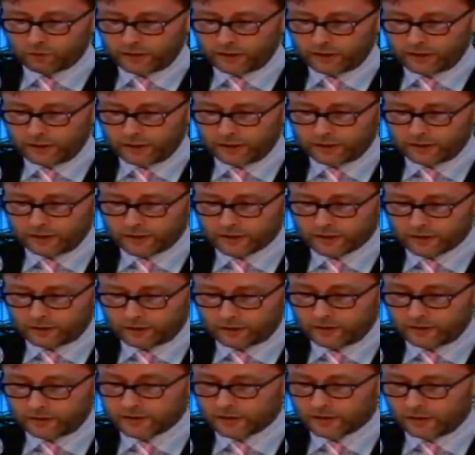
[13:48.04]

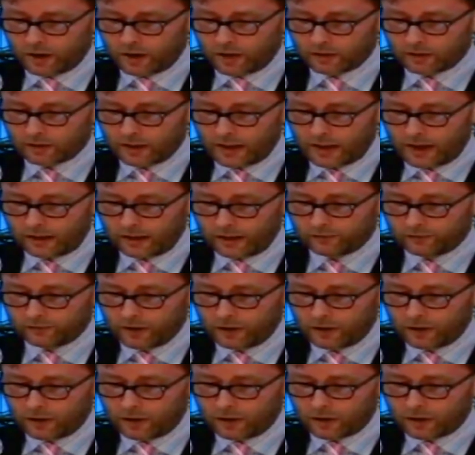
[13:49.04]
asceticism, and
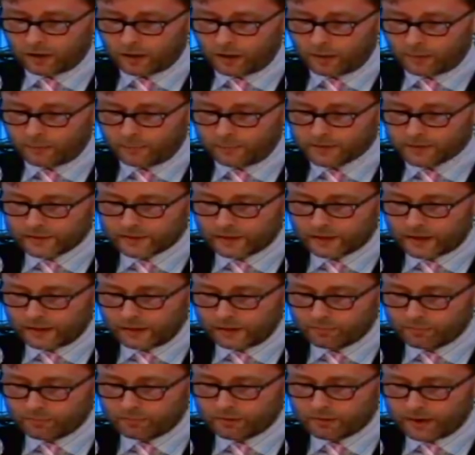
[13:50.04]
politics, many
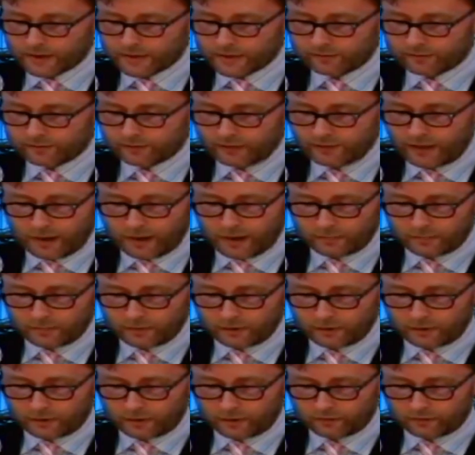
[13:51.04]
of which were
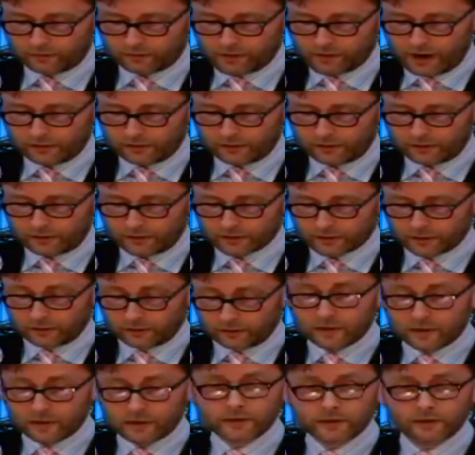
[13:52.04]
multi-edited and
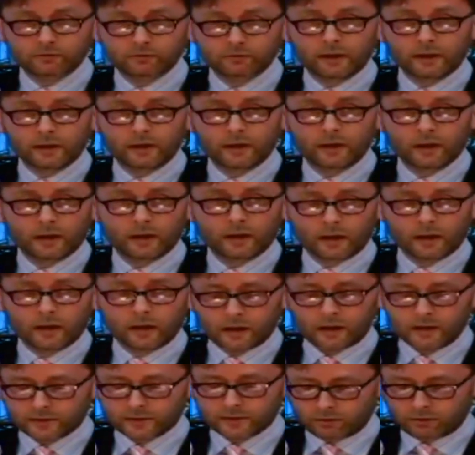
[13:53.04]
translated,
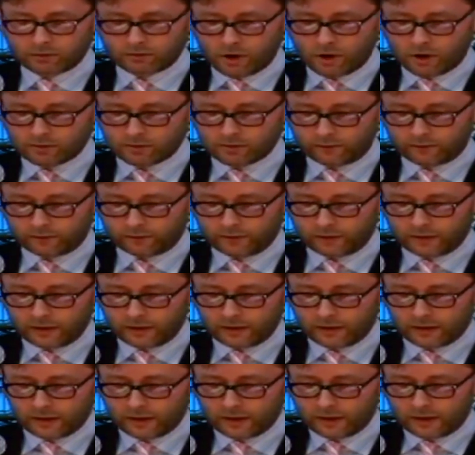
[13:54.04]
assigning him
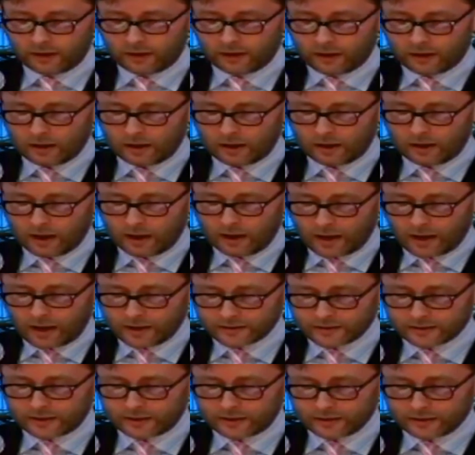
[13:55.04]
a foremost
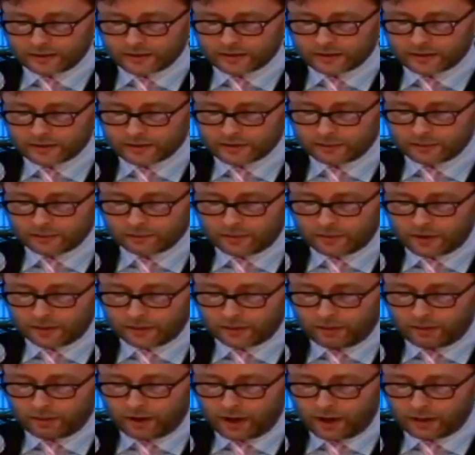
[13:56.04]
place among the writers
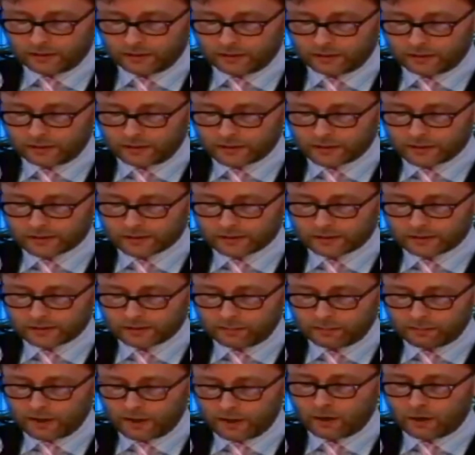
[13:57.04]
of the Spanish
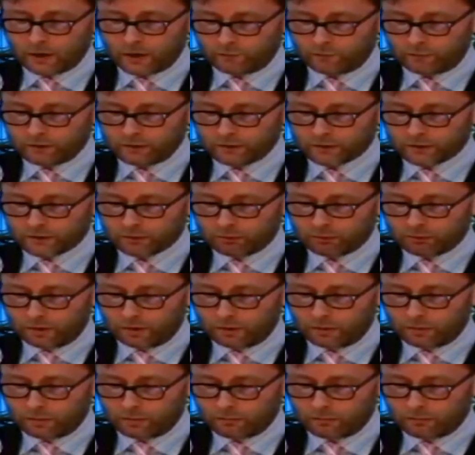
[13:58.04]
Golden
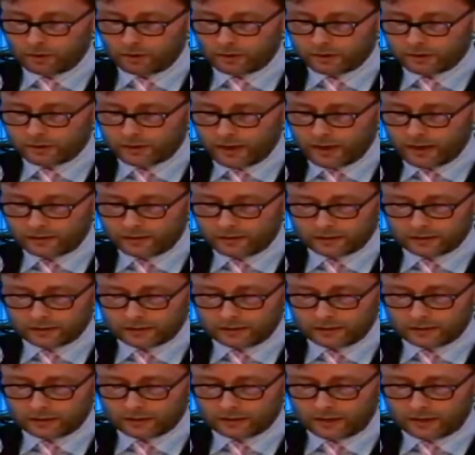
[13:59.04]
Age, as I
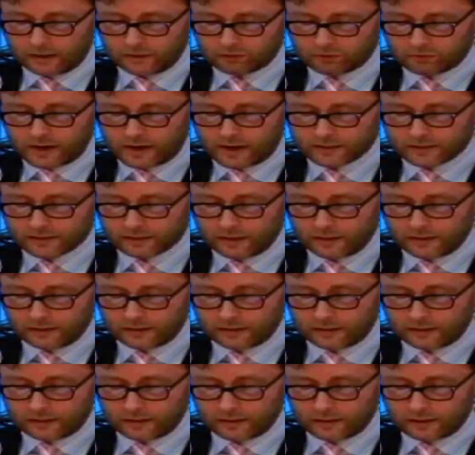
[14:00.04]
show in Chapter
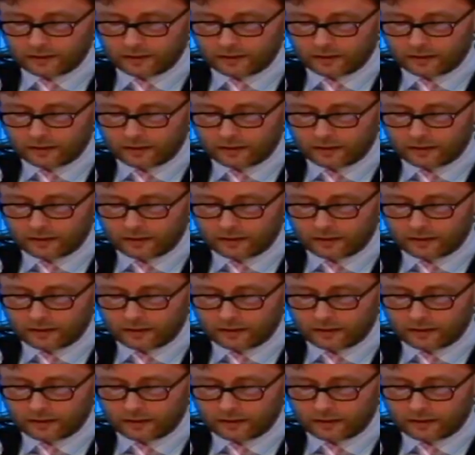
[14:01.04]
3.